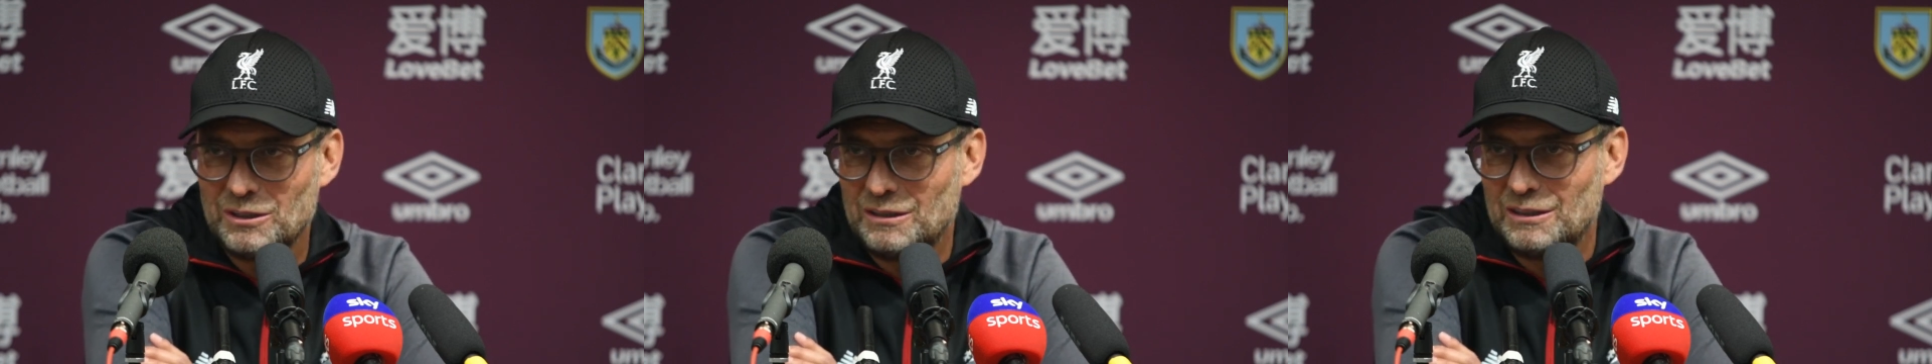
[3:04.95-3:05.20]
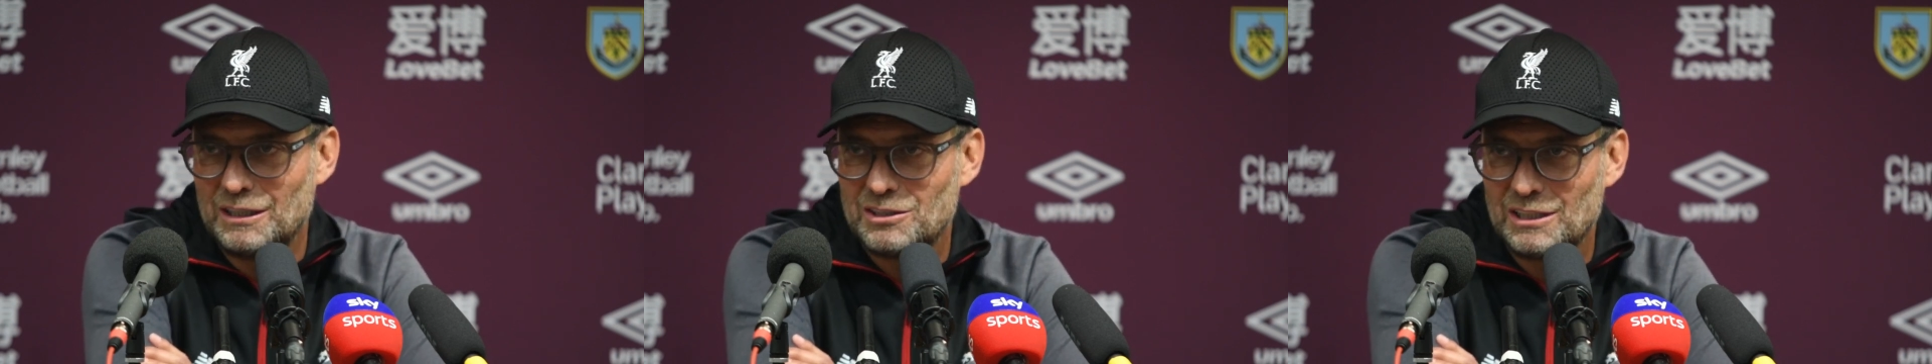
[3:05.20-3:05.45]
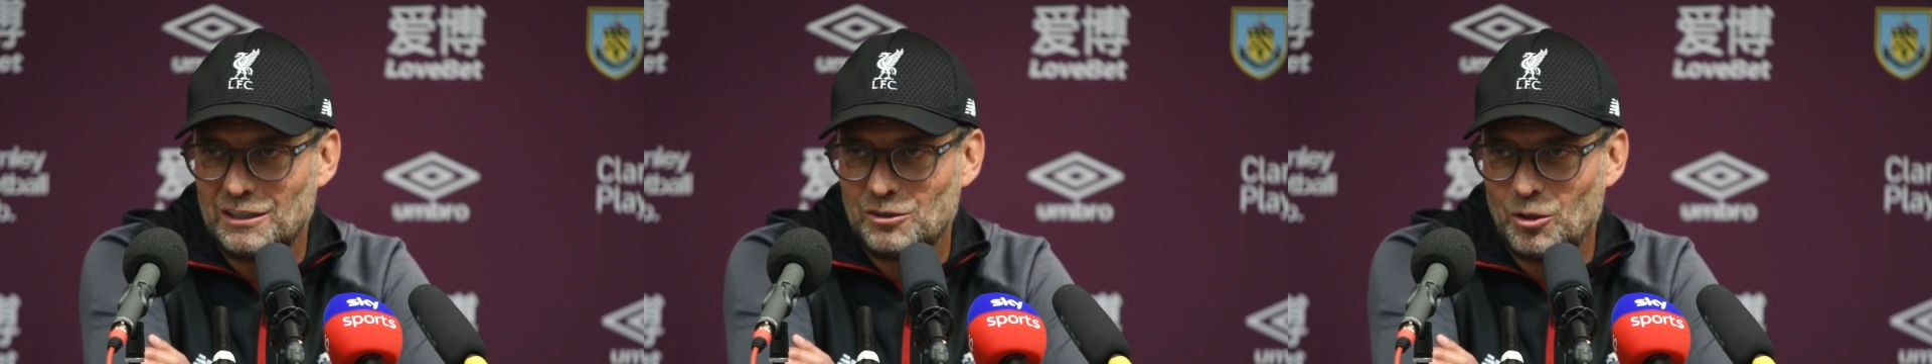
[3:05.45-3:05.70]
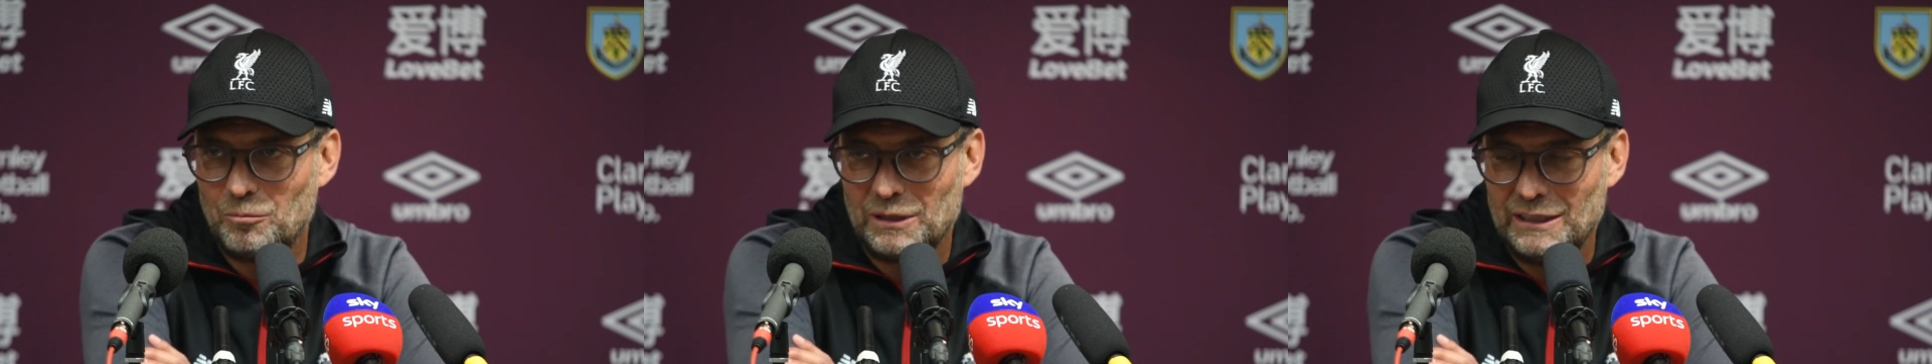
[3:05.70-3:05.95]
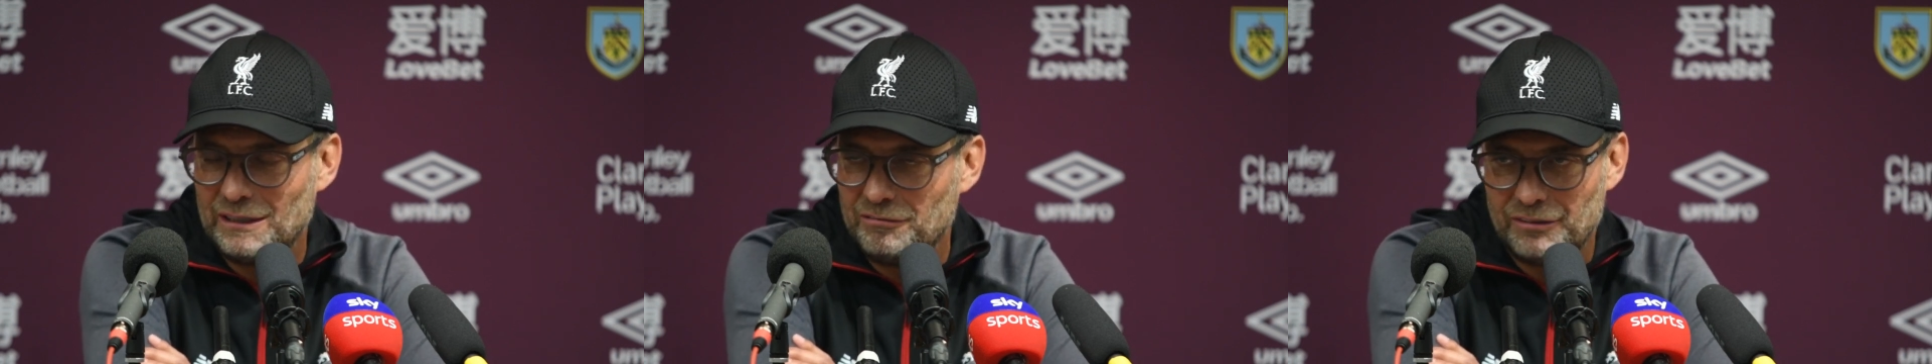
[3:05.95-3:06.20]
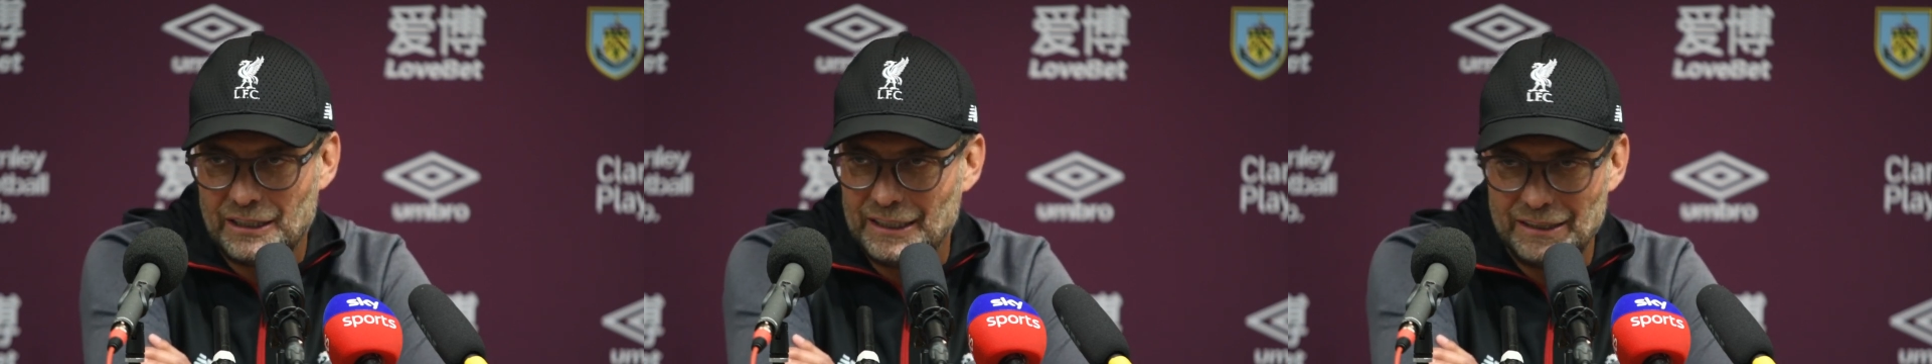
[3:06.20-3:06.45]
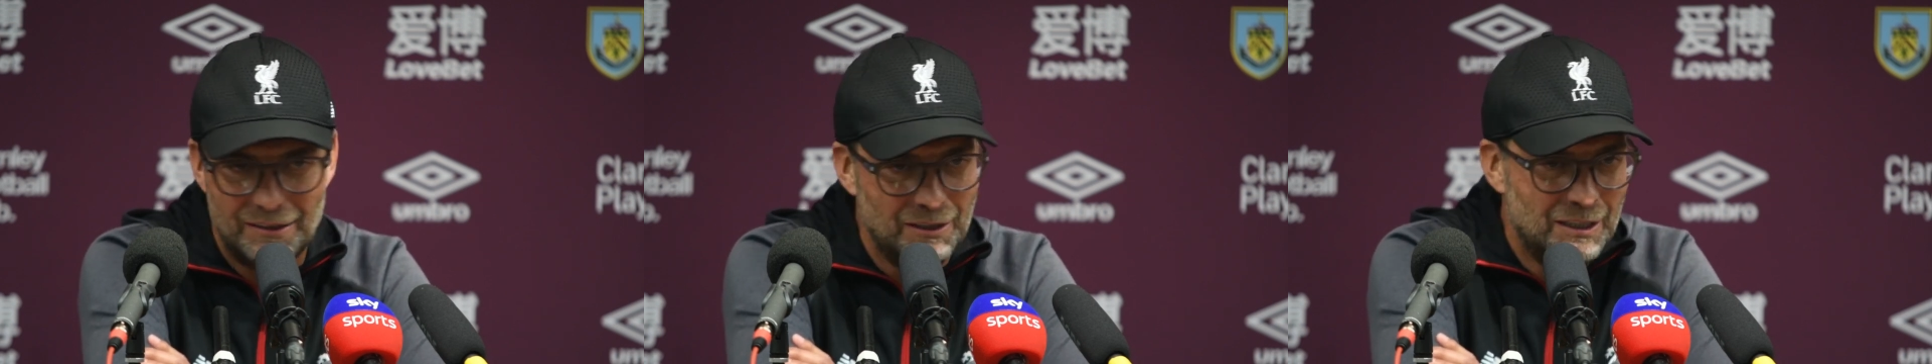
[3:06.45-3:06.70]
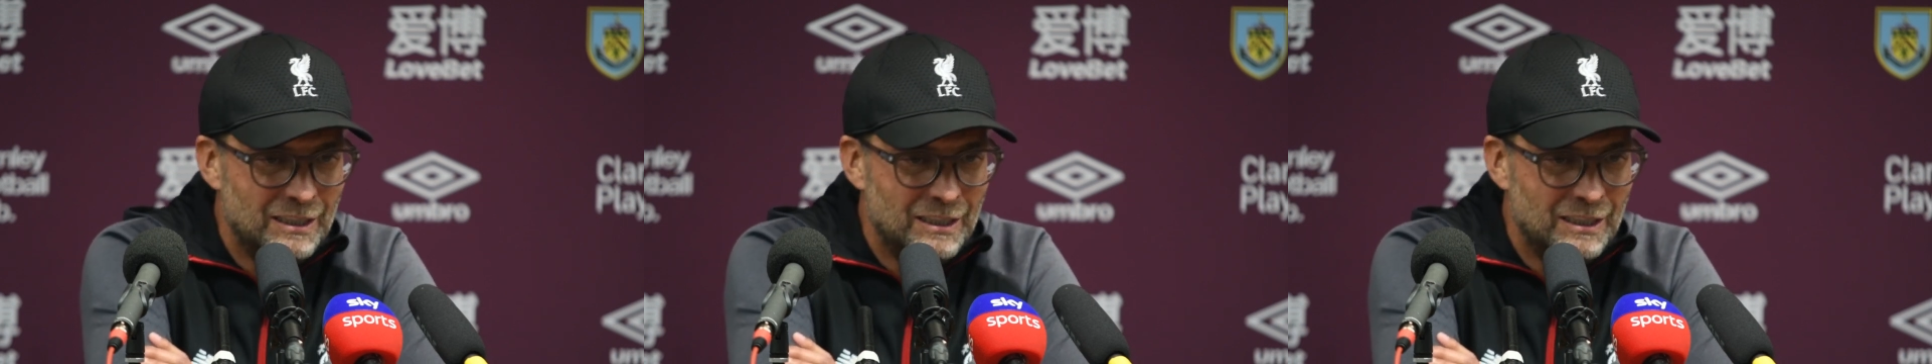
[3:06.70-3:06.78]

and that's then completely fine.